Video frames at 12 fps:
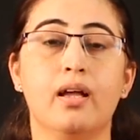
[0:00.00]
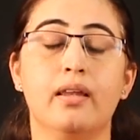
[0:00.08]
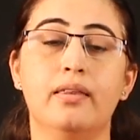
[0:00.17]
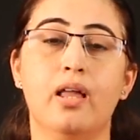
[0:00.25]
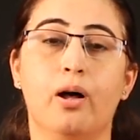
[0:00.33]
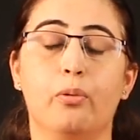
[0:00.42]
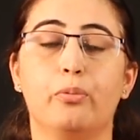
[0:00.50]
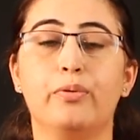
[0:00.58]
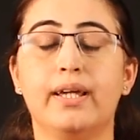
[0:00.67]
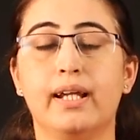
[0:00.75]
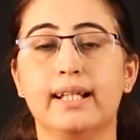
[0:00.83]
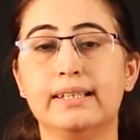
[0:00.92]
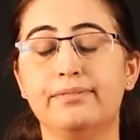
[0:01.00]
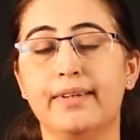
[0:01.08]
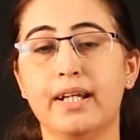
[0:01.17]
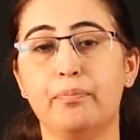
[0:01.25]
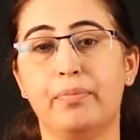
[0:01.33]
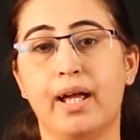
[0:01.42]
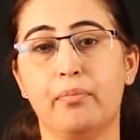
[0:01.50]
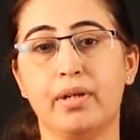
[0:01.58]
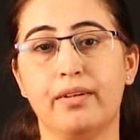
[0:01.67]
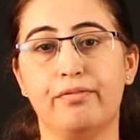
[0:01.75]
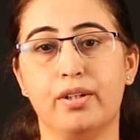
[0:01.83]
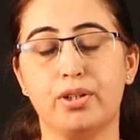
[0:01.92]
Now we classified
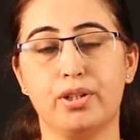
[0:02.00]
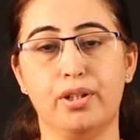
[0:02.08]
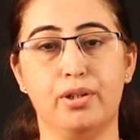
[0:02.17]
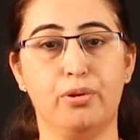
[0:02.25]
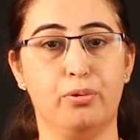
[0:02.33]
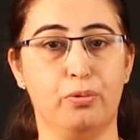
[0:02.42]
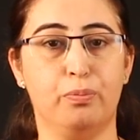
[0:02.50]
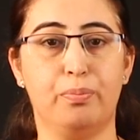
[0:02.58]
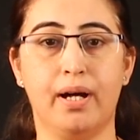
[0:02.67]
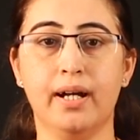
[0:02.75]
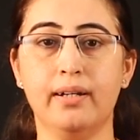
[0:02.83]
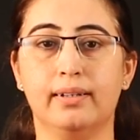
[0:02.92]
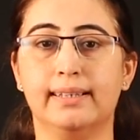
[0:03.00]
primary function into two parts.